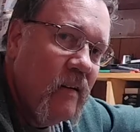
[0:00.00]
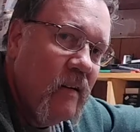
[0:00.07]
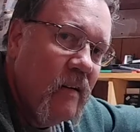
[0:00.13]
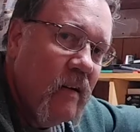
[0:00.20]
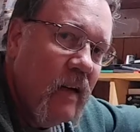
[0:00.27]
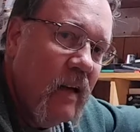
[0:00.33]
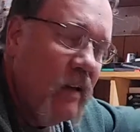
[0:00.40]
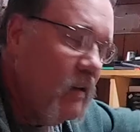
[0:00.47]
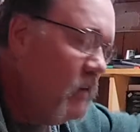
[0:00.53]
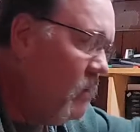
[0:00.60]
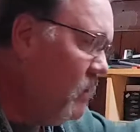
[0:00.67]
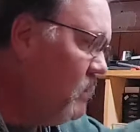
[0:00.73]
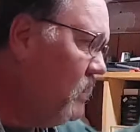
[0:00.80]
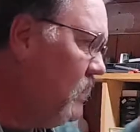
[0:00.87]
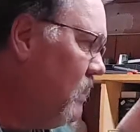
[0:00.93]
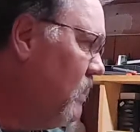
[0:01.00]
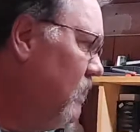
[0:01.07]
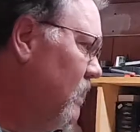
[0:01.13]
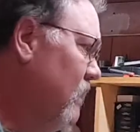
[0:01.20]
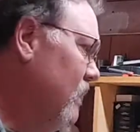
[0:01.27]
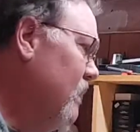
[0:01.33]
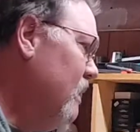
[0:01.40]
in the detent.
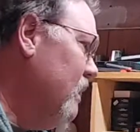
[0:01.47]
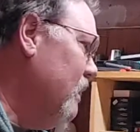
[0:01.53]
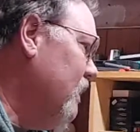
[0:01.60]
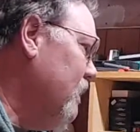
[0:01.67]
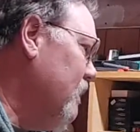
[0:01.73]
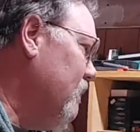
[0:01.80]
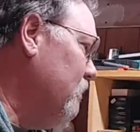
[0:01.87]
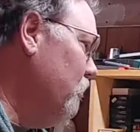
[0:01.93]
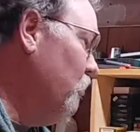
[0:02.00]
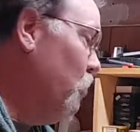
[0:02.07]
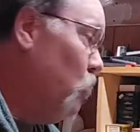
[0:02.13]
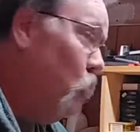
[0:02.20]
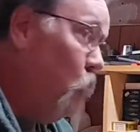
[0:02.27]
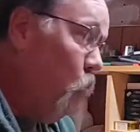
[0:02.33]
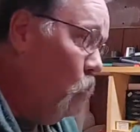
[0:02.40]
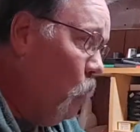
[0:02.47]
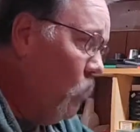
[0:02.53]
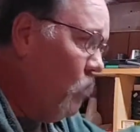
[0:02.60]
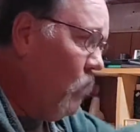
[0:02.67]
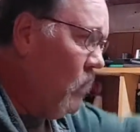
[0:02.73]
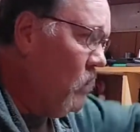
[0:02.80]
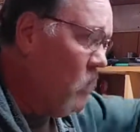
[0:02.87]
One
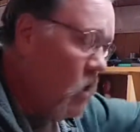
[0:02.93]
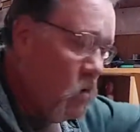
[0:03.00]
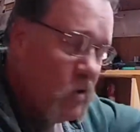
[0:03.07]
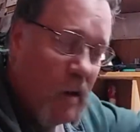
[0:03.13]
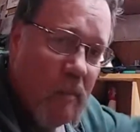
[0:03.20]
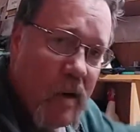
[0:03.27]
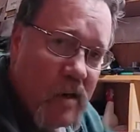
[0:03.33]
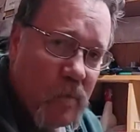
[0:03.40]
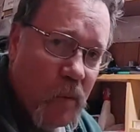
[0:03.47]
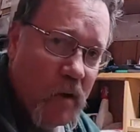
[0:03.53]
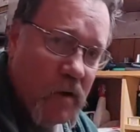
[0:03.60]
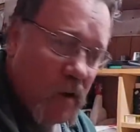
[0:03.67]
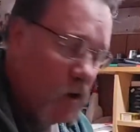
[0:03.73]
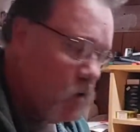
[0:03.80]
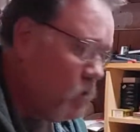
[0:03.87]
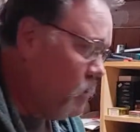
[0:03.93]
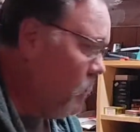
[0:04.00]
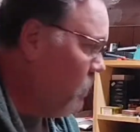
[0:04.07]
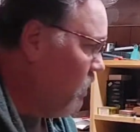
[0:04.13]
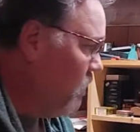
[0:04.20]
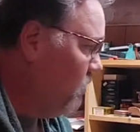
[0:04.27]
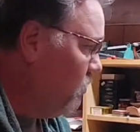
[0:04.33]
thing, as long as I'm messing with the turrets, to tell
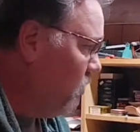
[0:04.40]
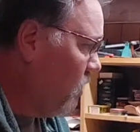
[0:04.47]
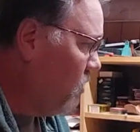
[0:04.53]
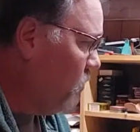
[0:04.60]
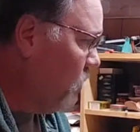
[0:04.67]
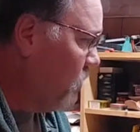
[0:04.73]
you I do like about the